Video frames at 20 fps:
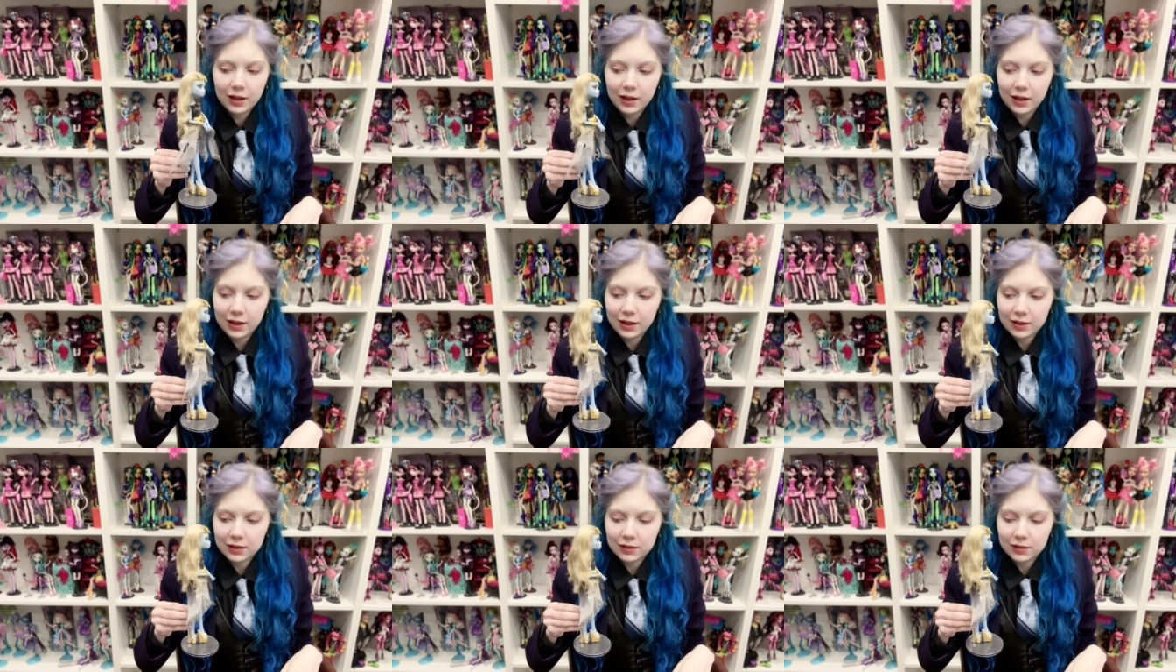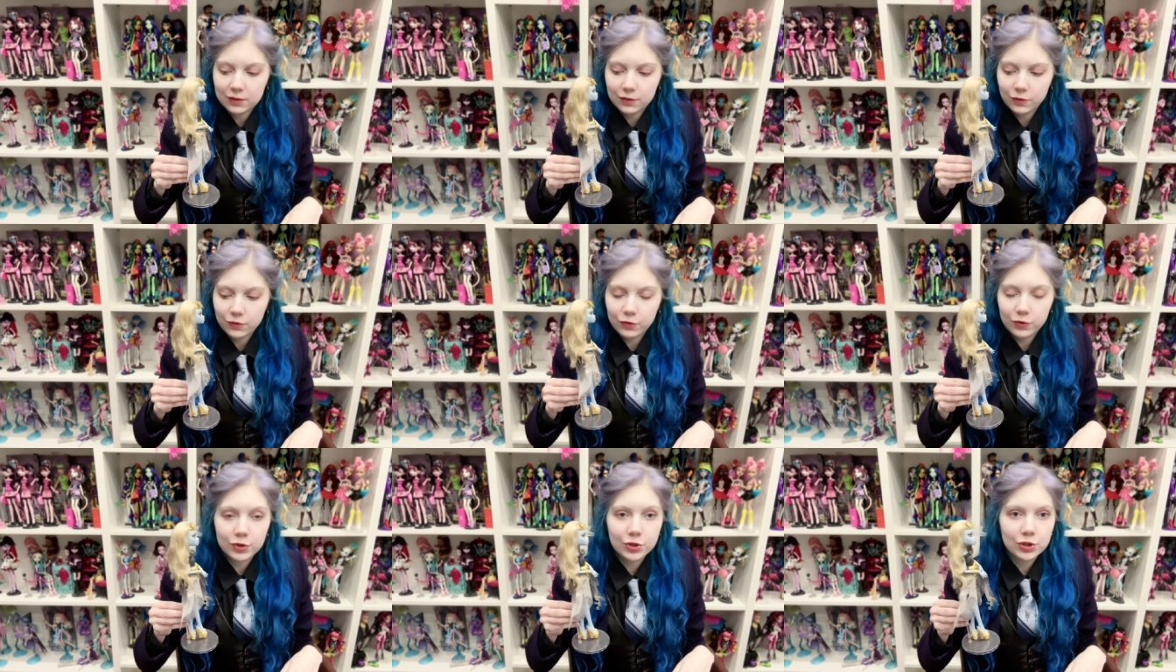And
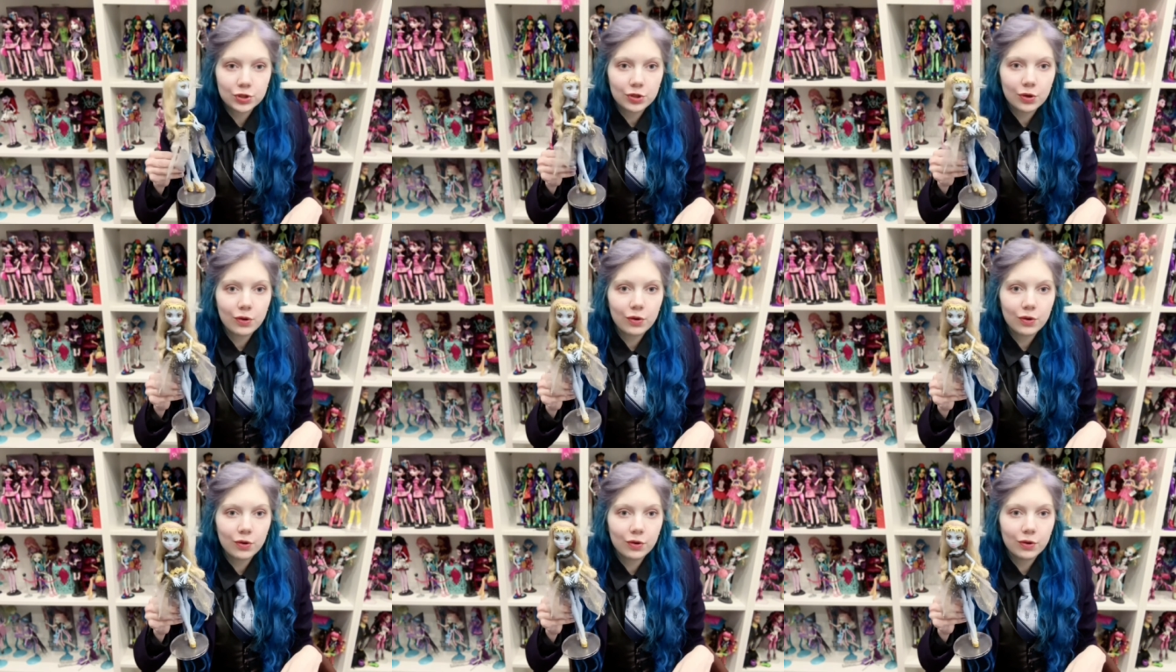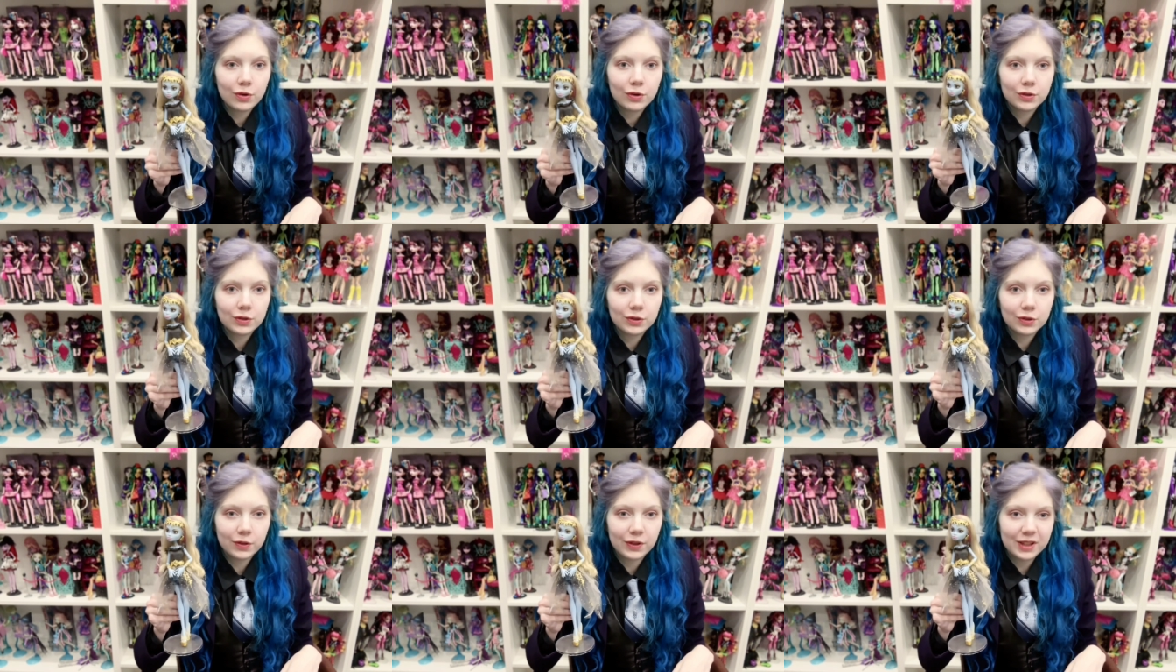for sure,
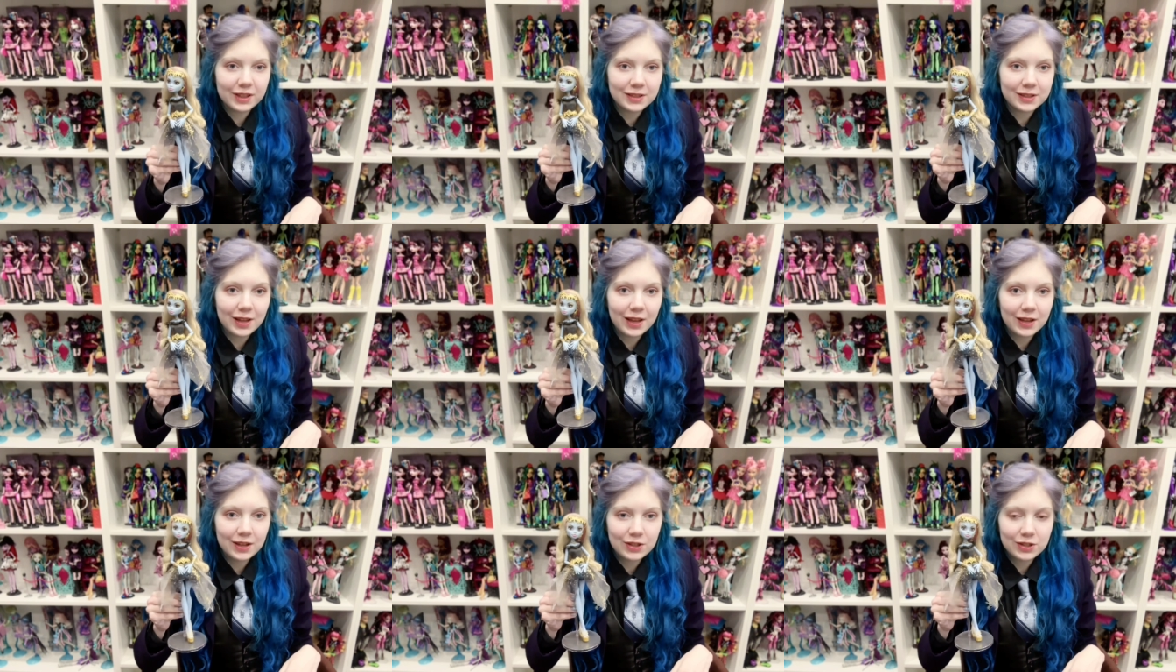to this day,